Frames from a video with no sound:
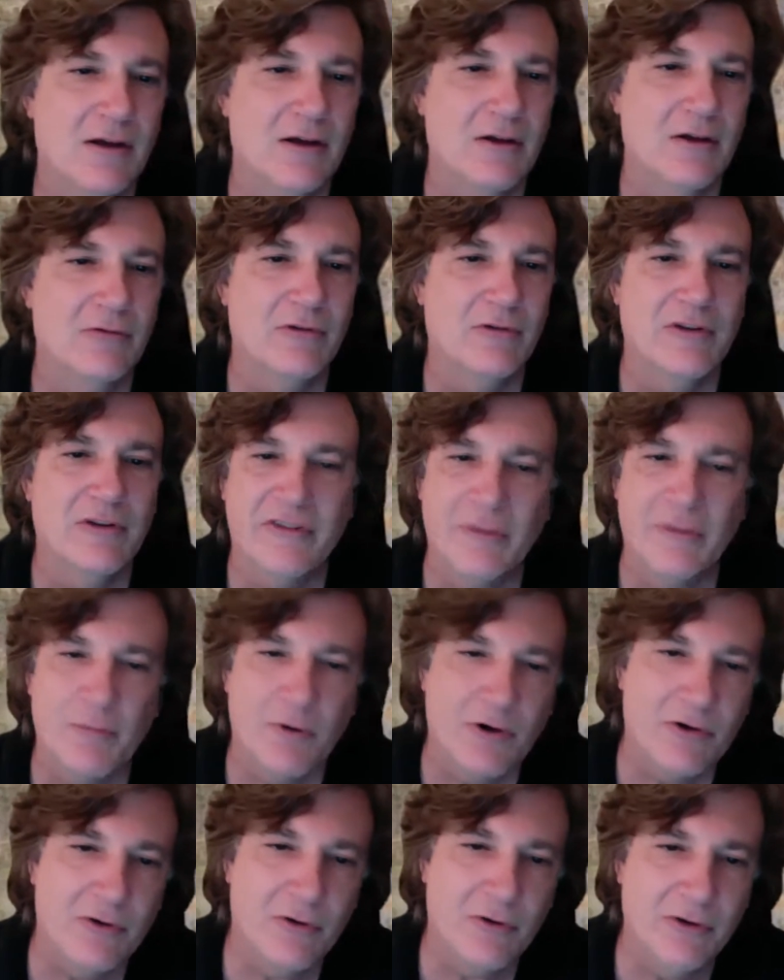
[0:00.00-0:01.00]

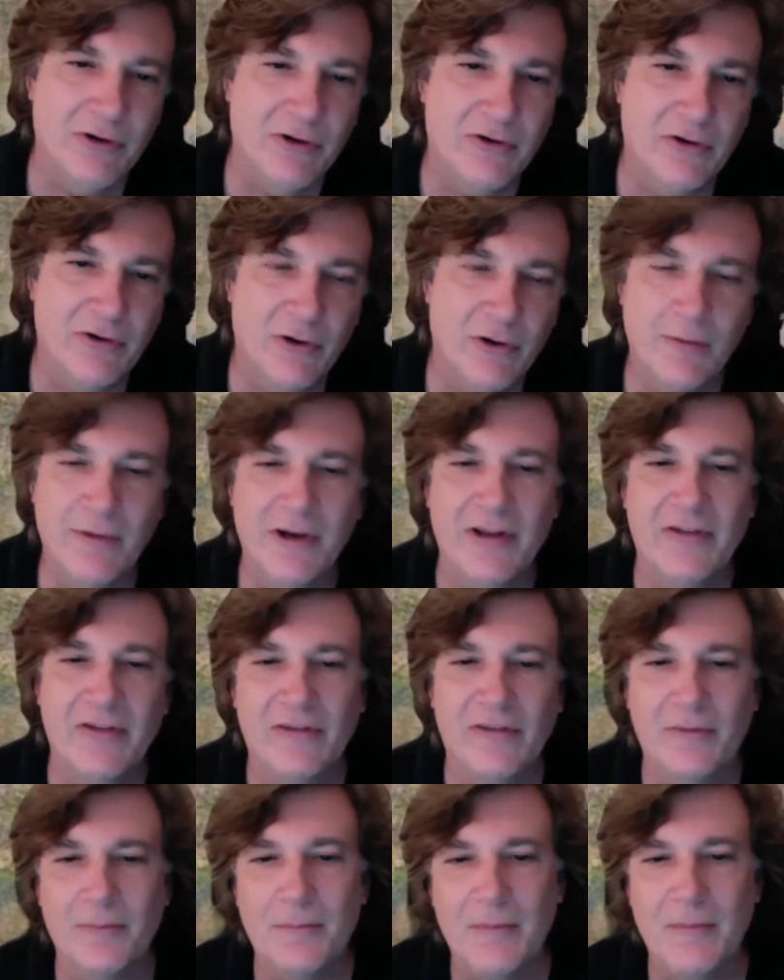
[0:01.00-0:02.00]
Reciprocal
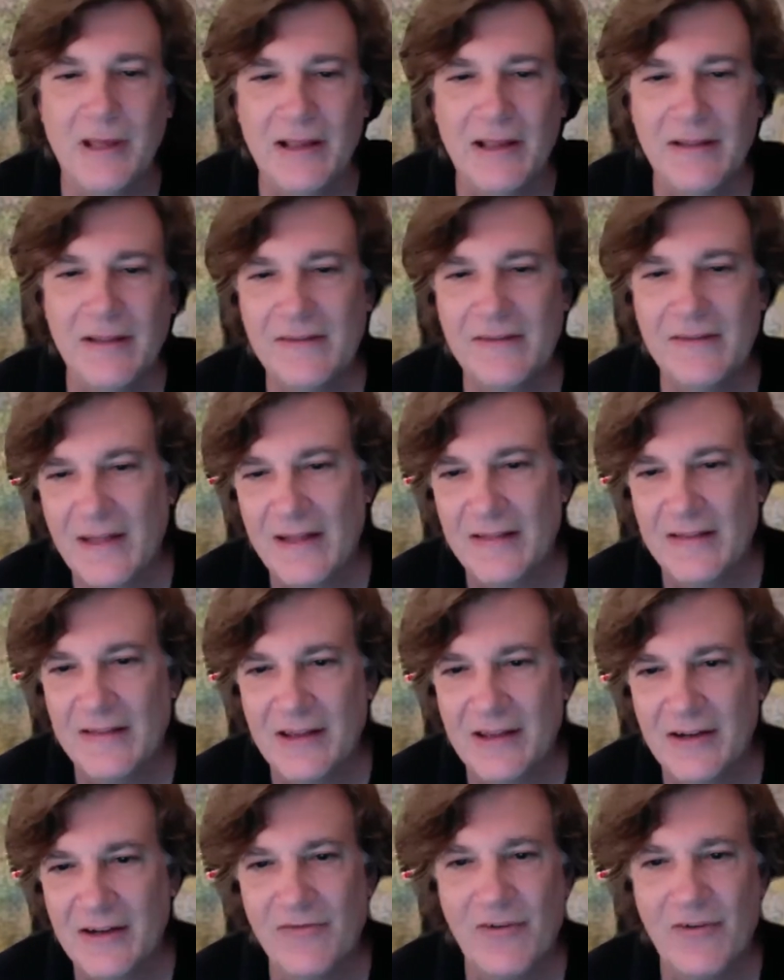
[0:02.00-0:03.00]
determinism means that the
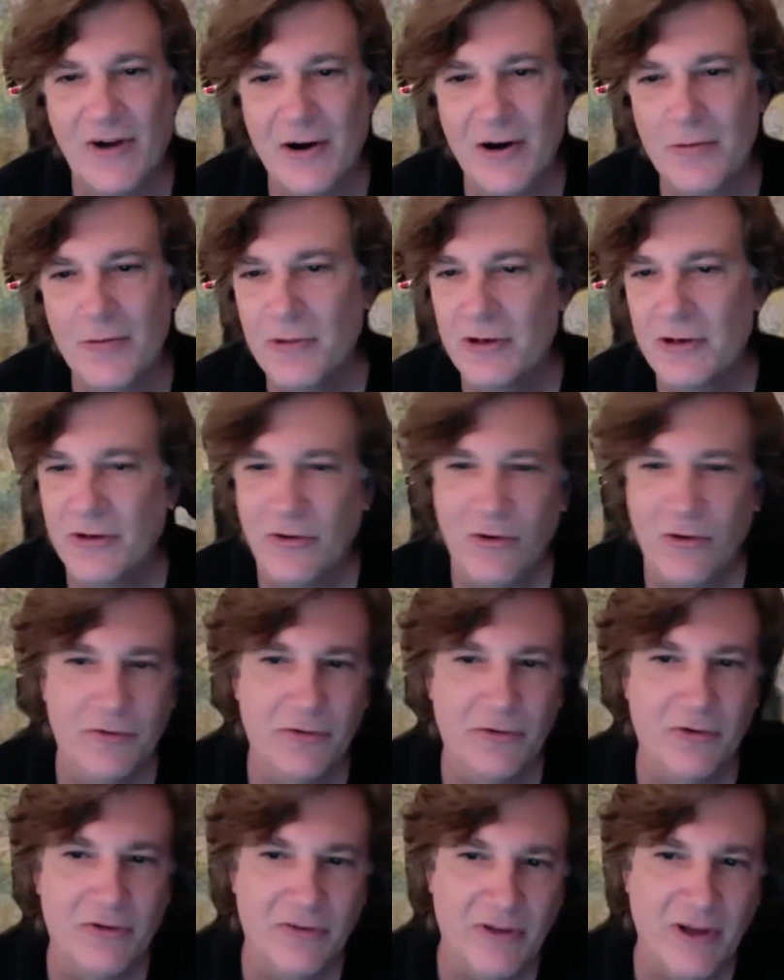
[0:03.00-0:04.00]
environment
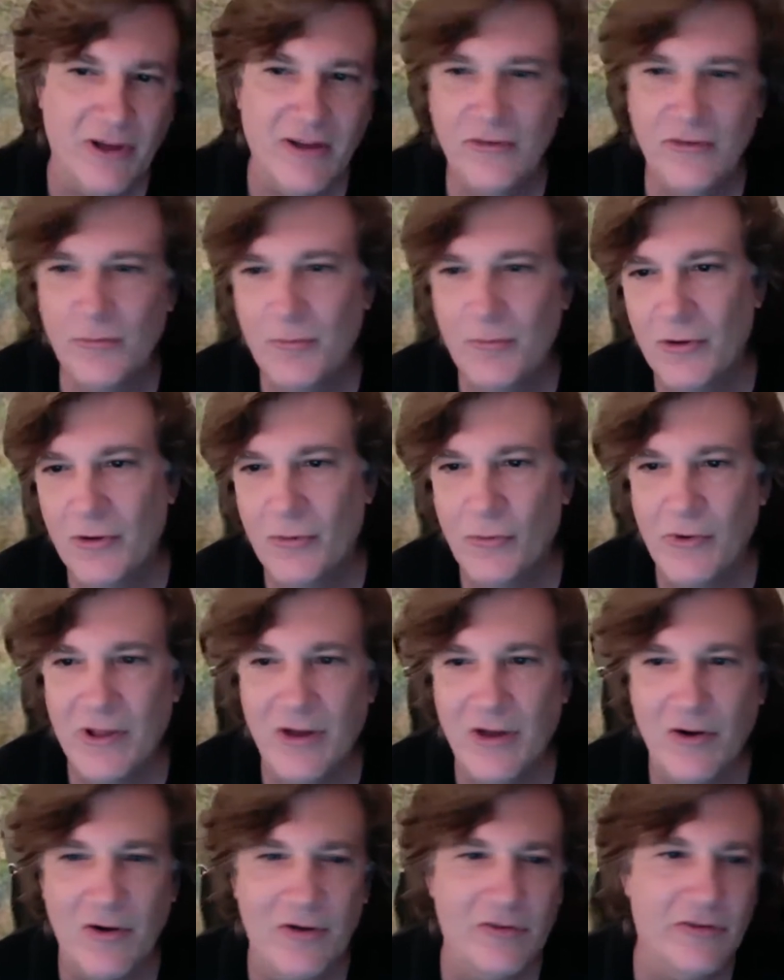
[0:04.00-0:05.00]
alters us, but we
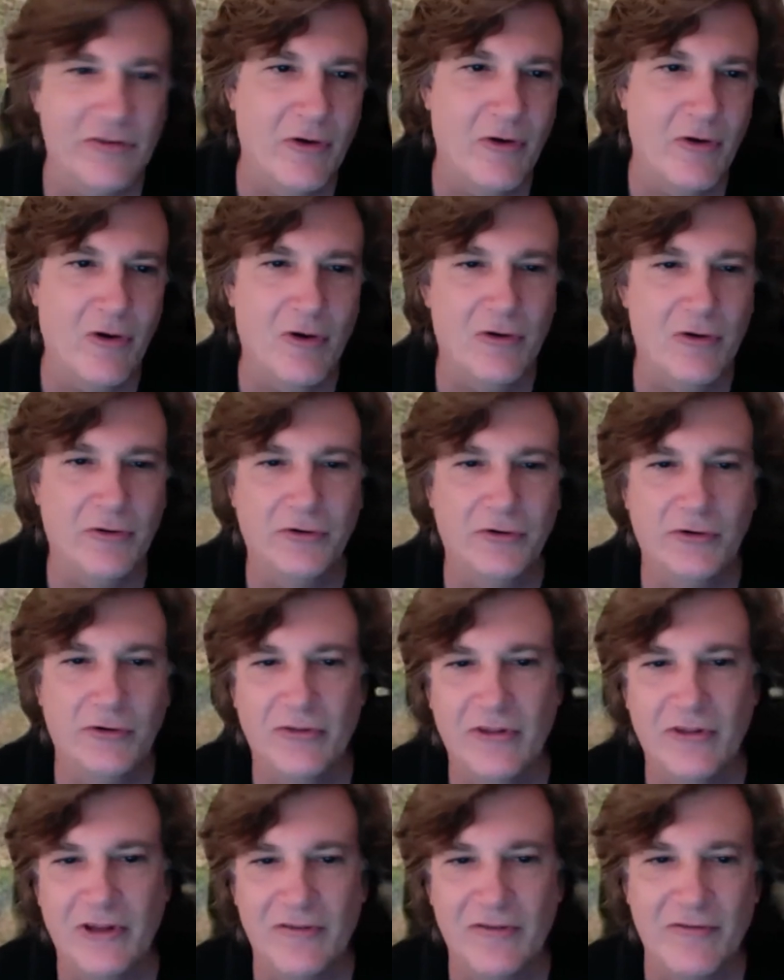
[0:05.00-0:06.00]
also alter
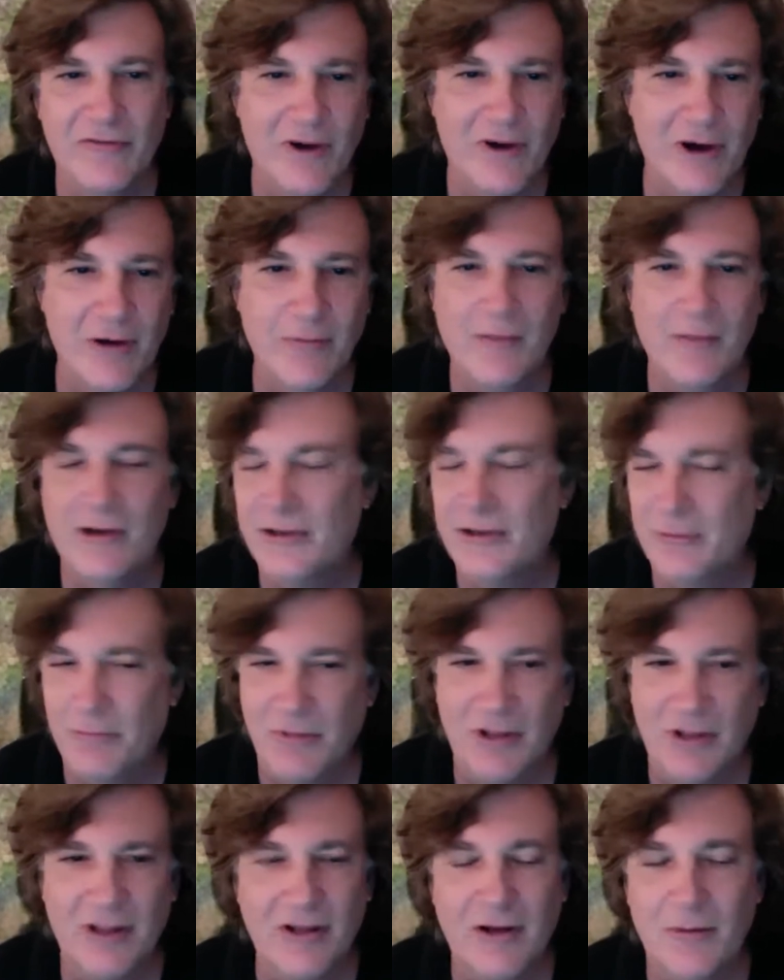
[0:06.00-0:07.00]
the environment. It
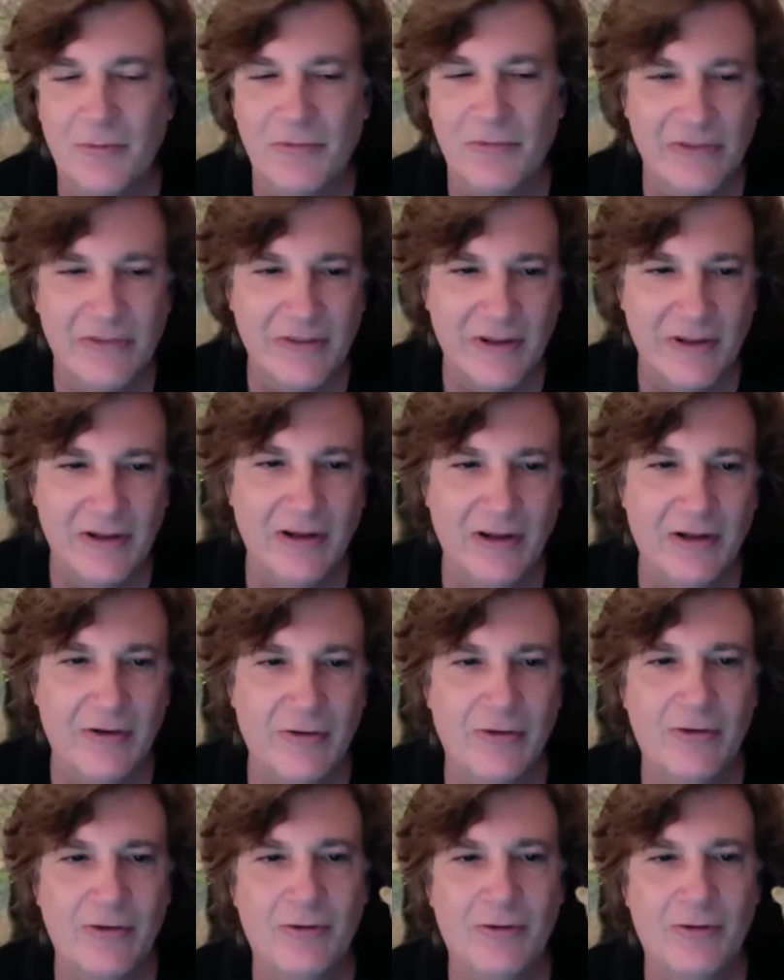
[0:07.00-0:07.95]
becomes cyclical.